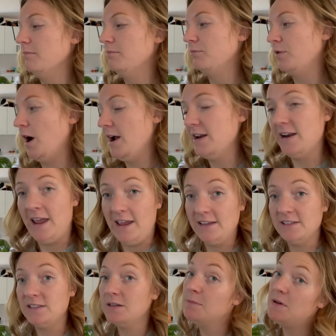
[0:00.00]
right
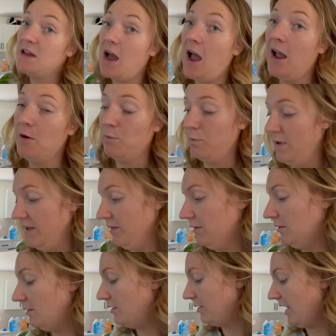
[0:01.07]
next to me, I will
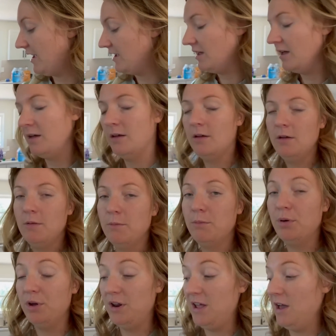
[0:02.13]
like
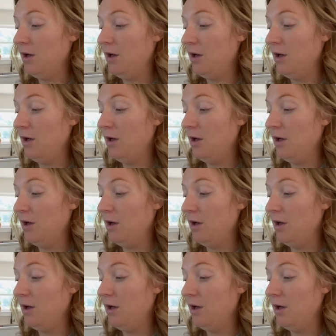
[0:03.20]
put it